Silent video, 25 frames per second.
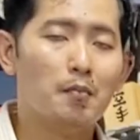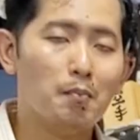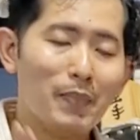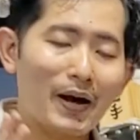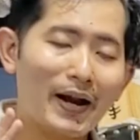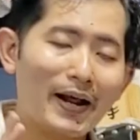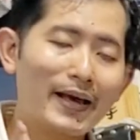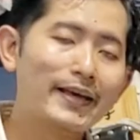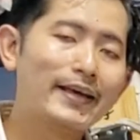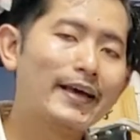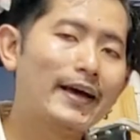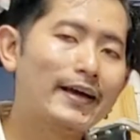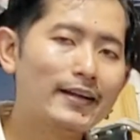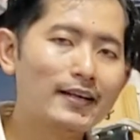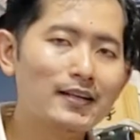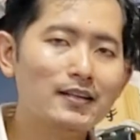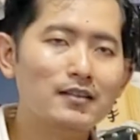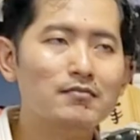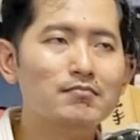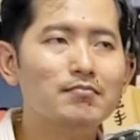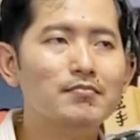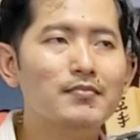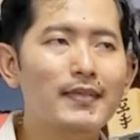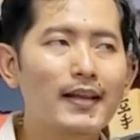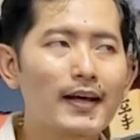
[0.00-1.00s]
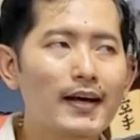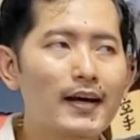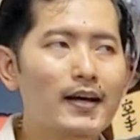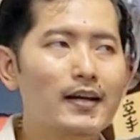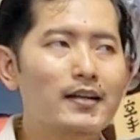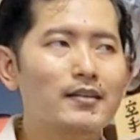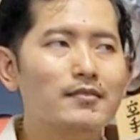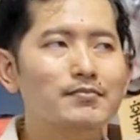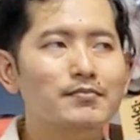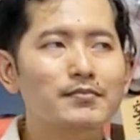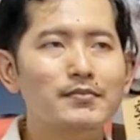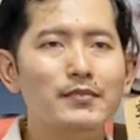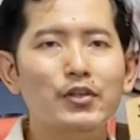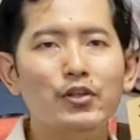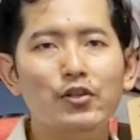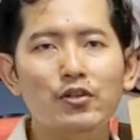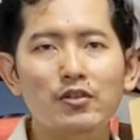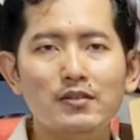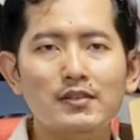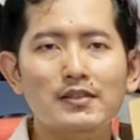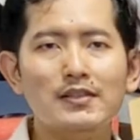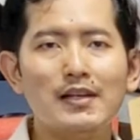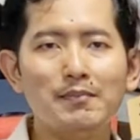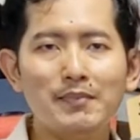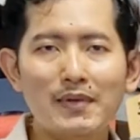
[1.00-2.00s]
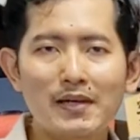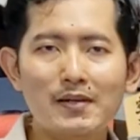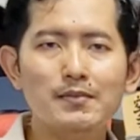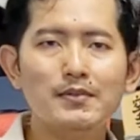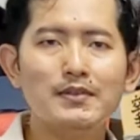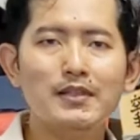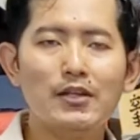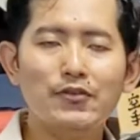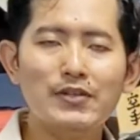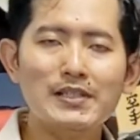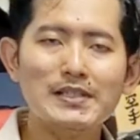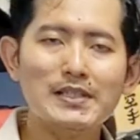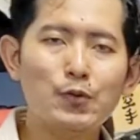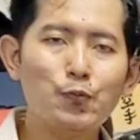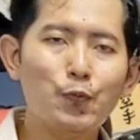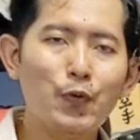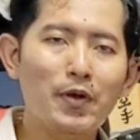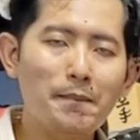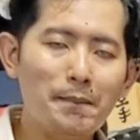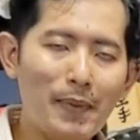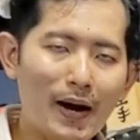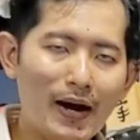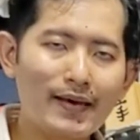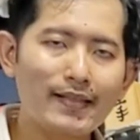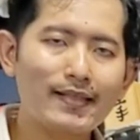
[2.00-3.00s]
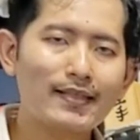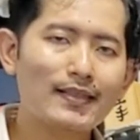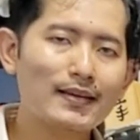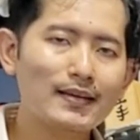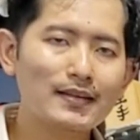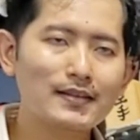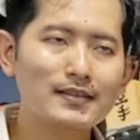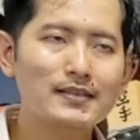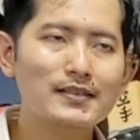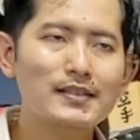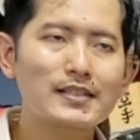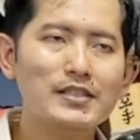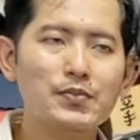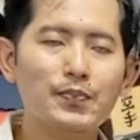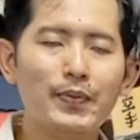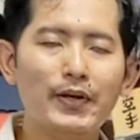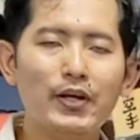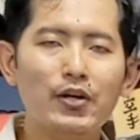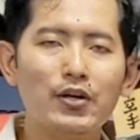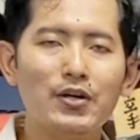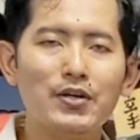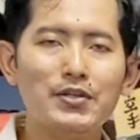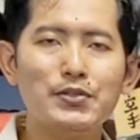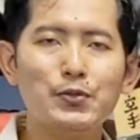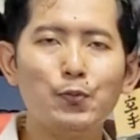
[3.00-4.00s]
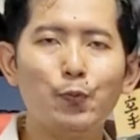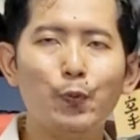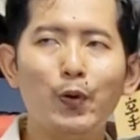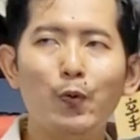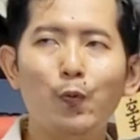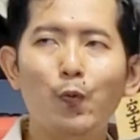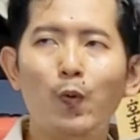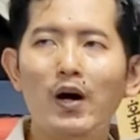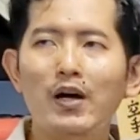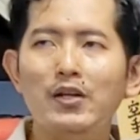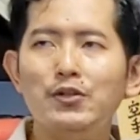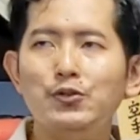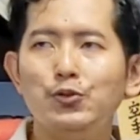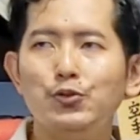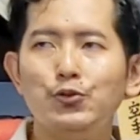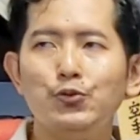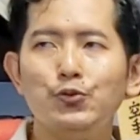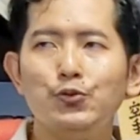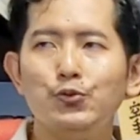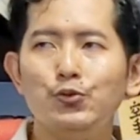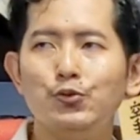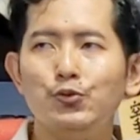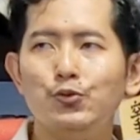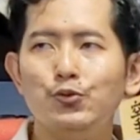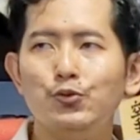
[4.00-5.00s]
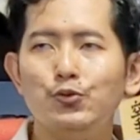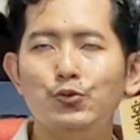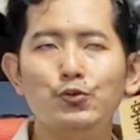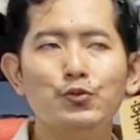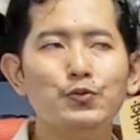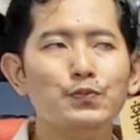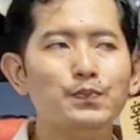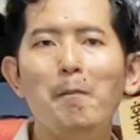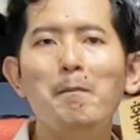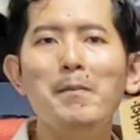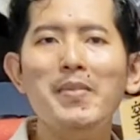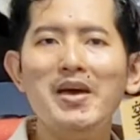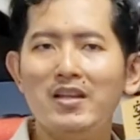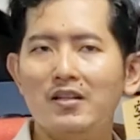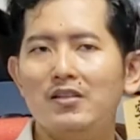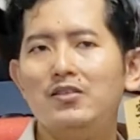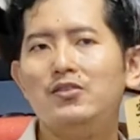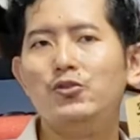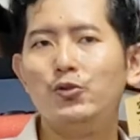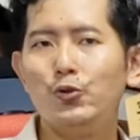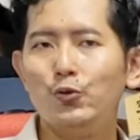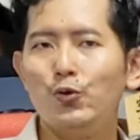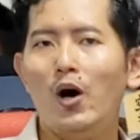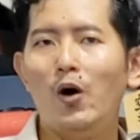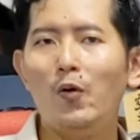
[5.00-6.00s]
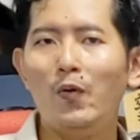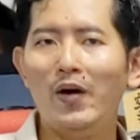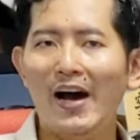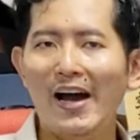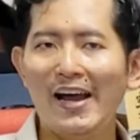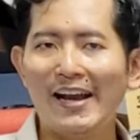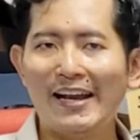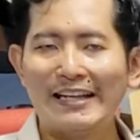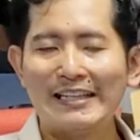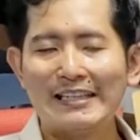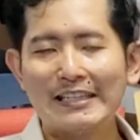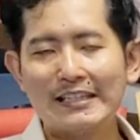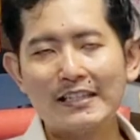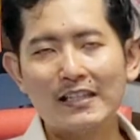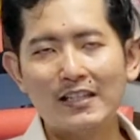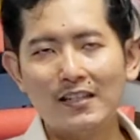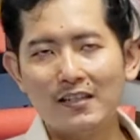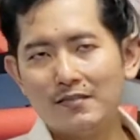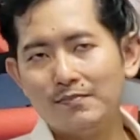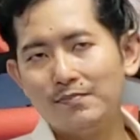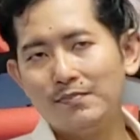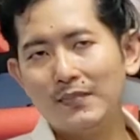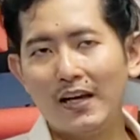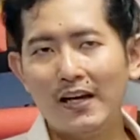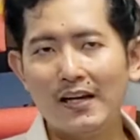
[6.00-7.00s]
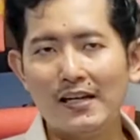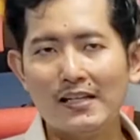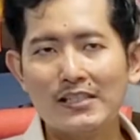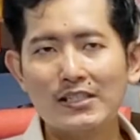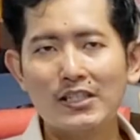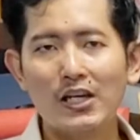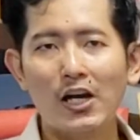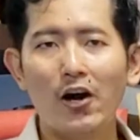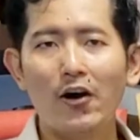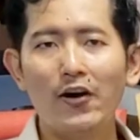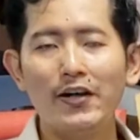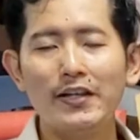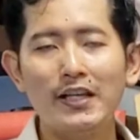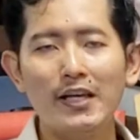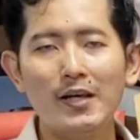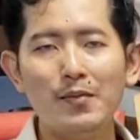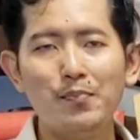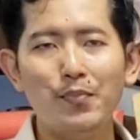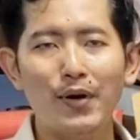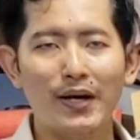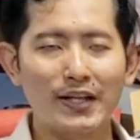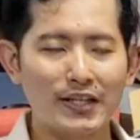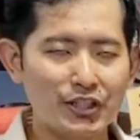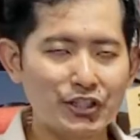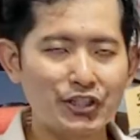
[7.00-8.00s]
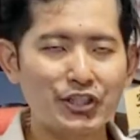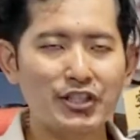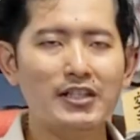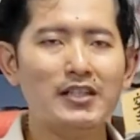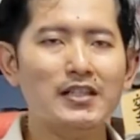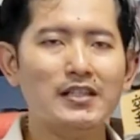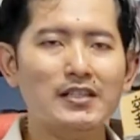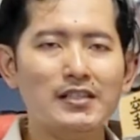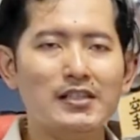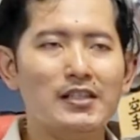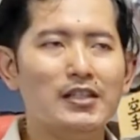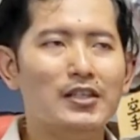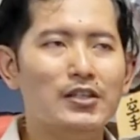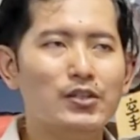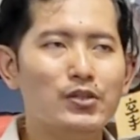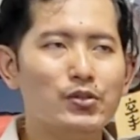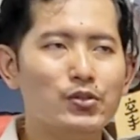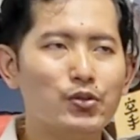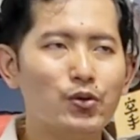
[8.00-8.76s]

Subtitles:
But I get it that, sometimes the reason we buy things is because we want to commit to our identity as karate practitioners.